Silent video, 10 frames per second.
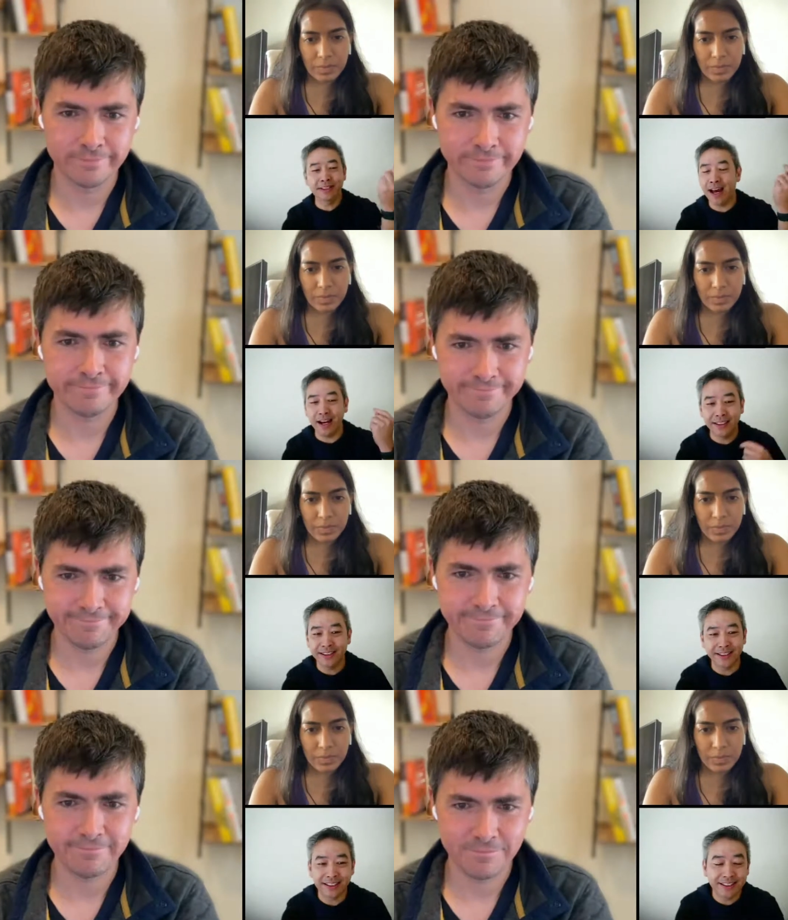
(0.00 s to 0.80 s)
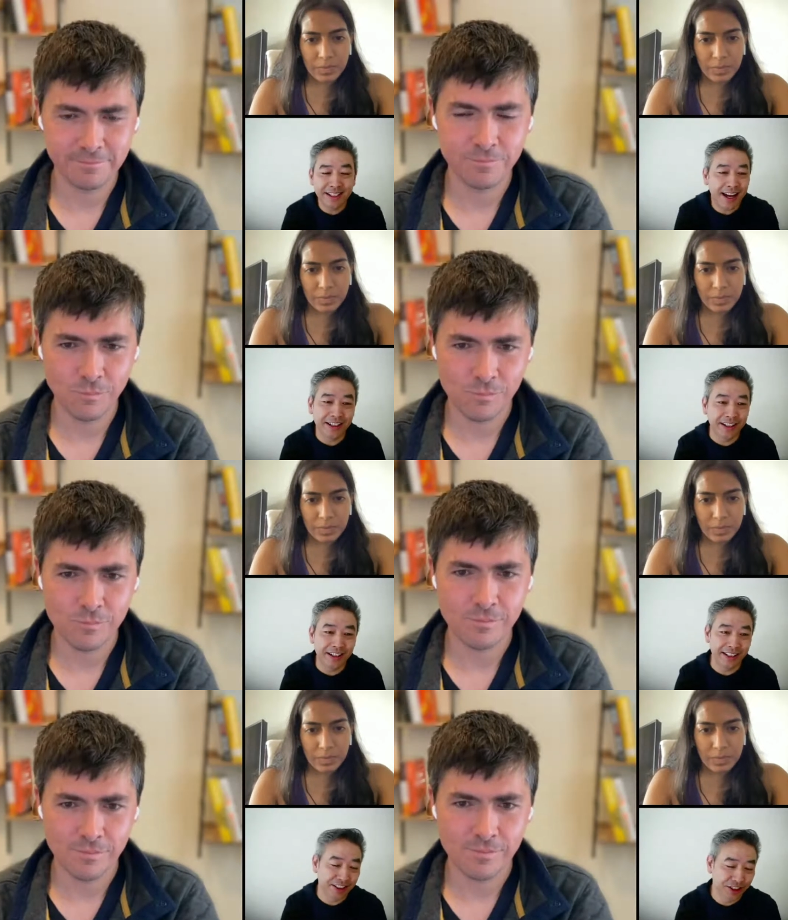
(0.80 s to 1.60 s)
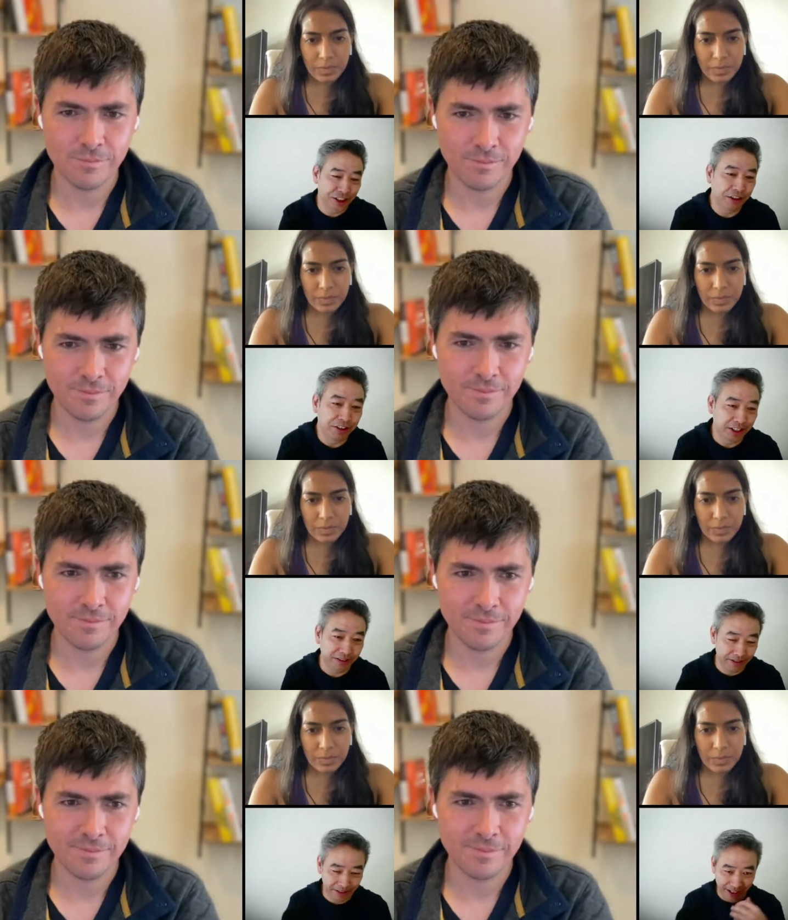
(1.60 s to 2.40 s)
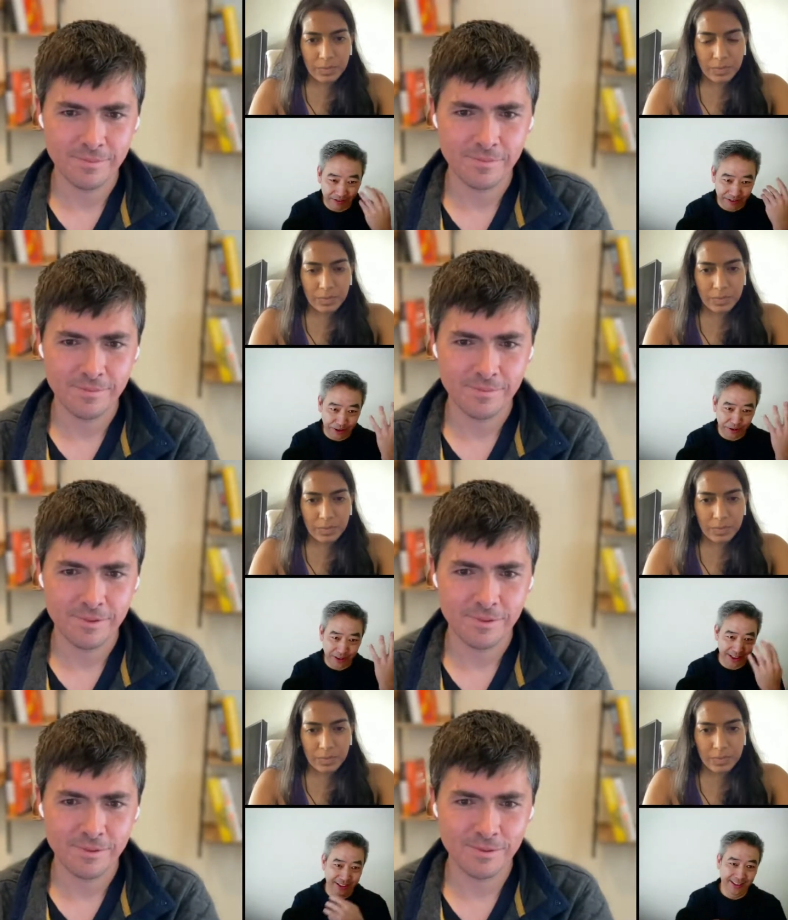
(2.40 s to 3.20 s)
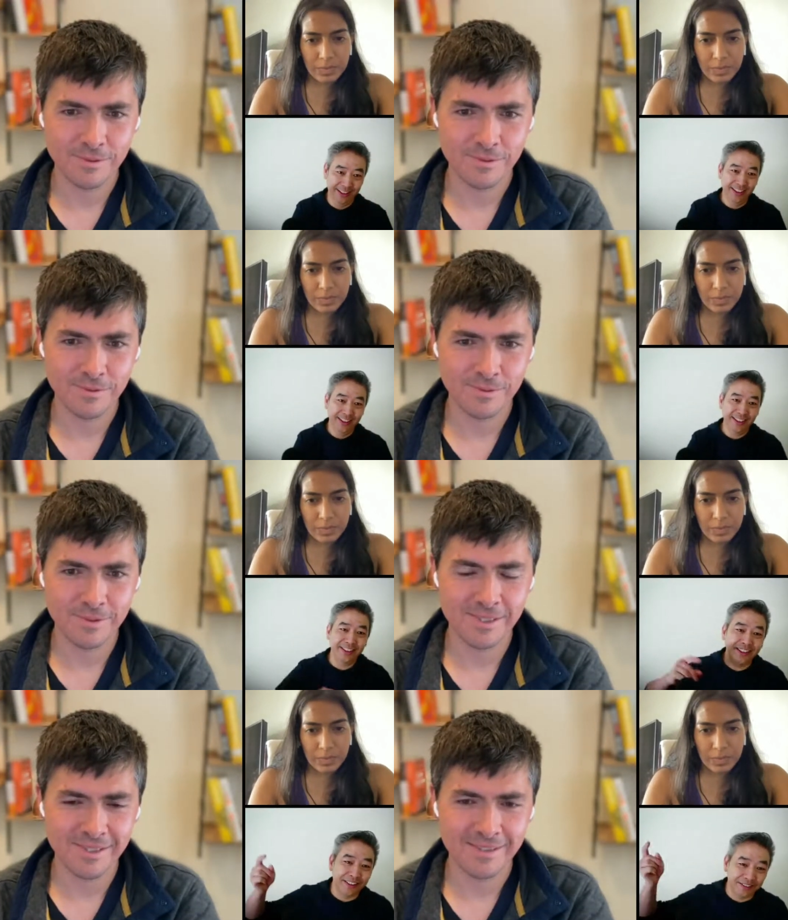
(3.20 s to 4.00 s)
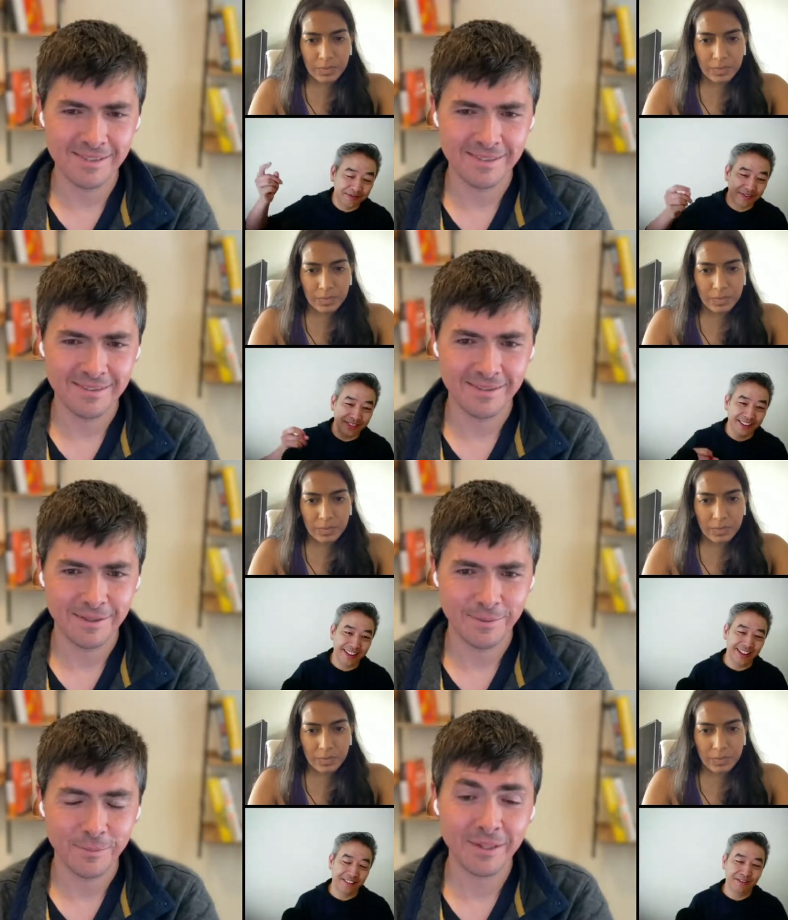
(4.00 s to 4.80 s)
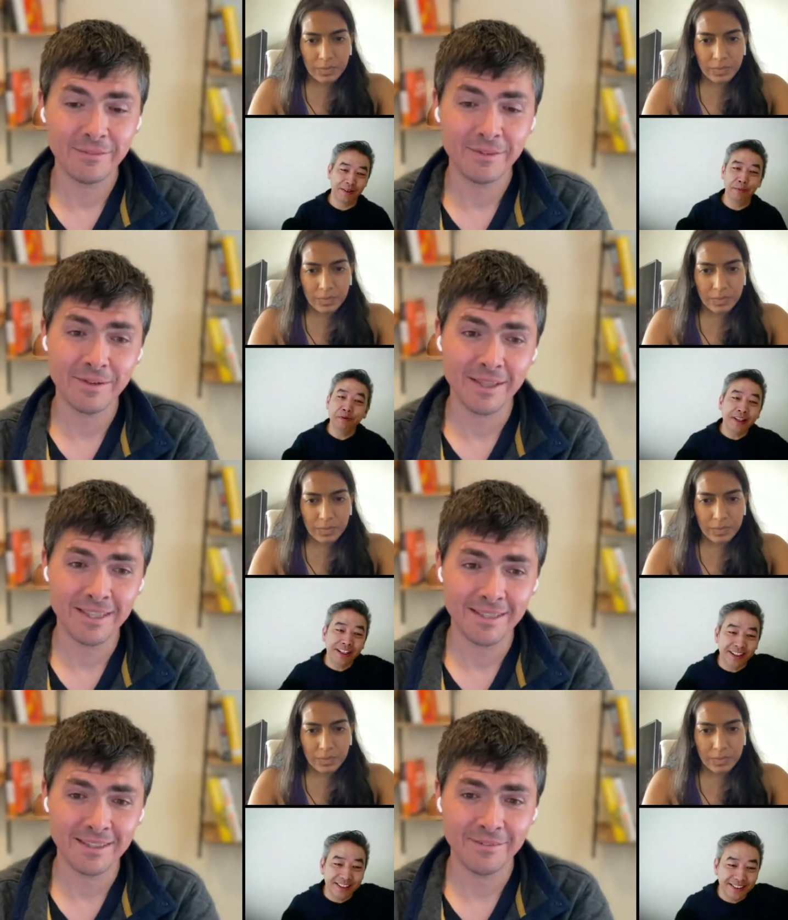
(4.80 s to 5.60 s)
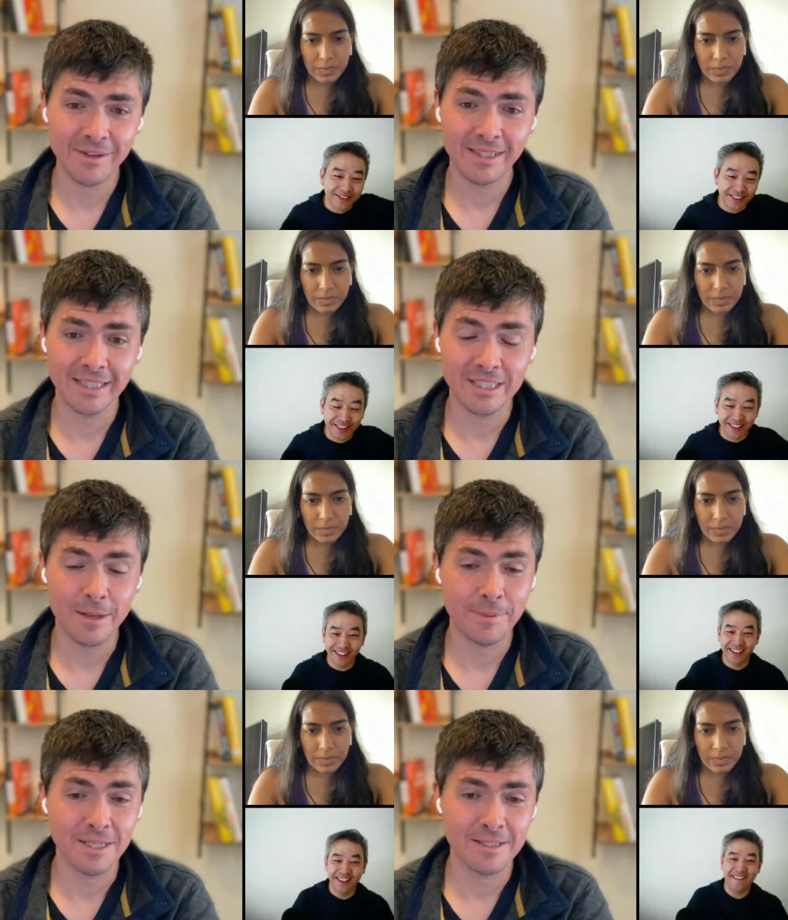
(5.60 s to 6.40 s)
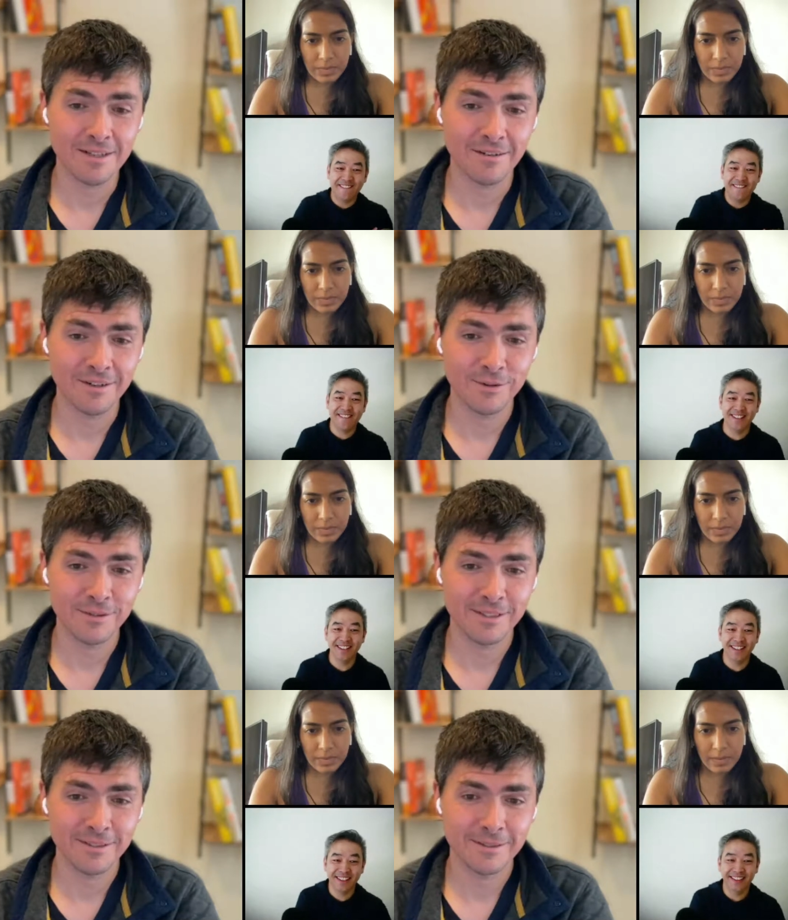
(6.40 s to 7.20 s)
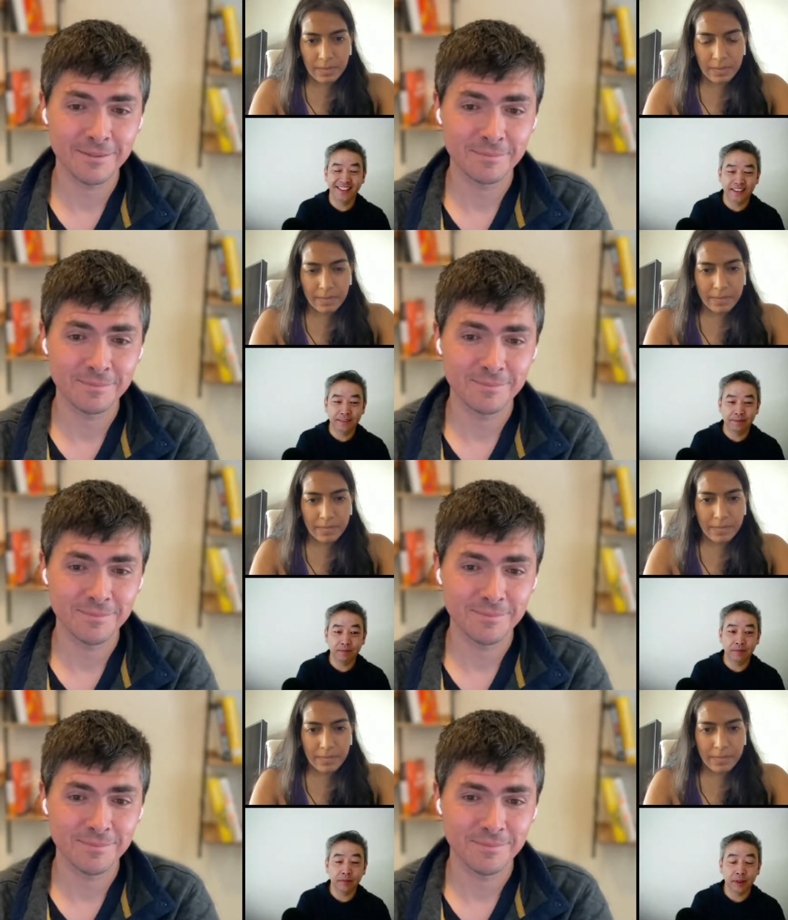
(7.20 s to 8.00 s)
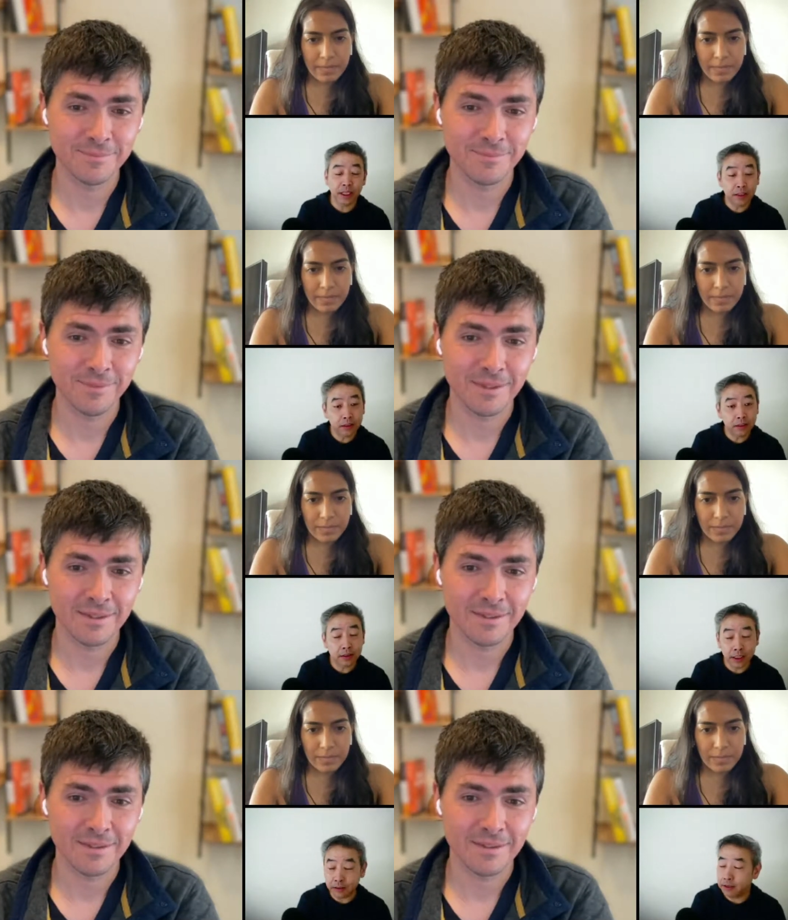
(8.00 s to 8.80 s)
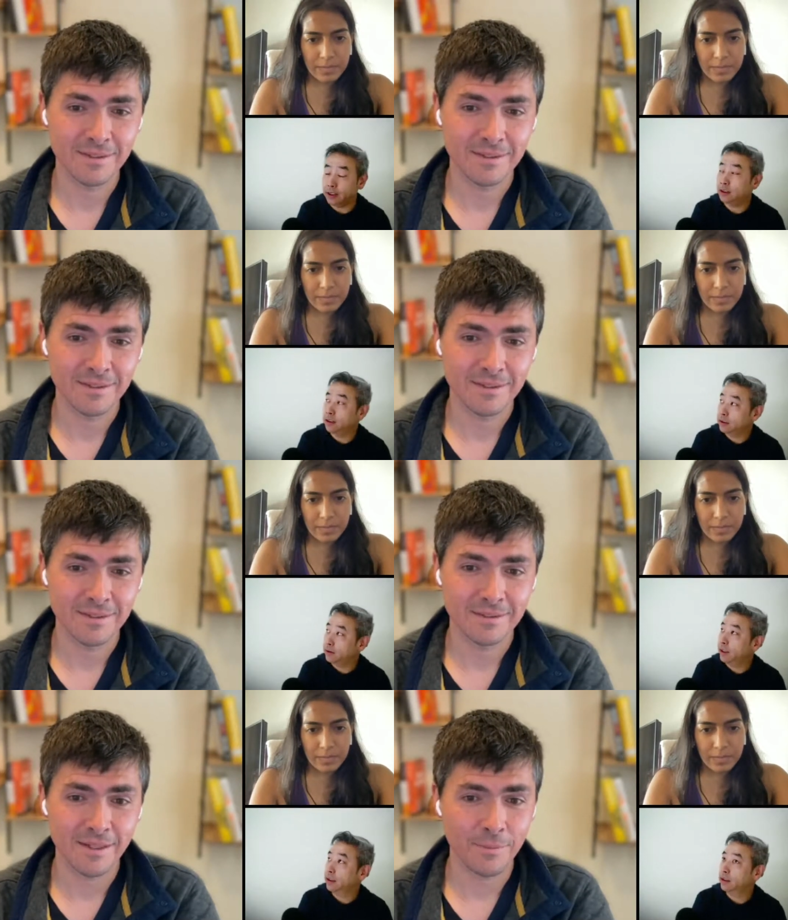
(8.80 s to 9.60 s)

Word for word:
Speaker 1: Not, as it's not nearly as generative or like visually because you know right. you know.
Speaker 2: The well, movie, they've got that they've got like Japanese garden over there.
Speaker 1: That that's right. That's right.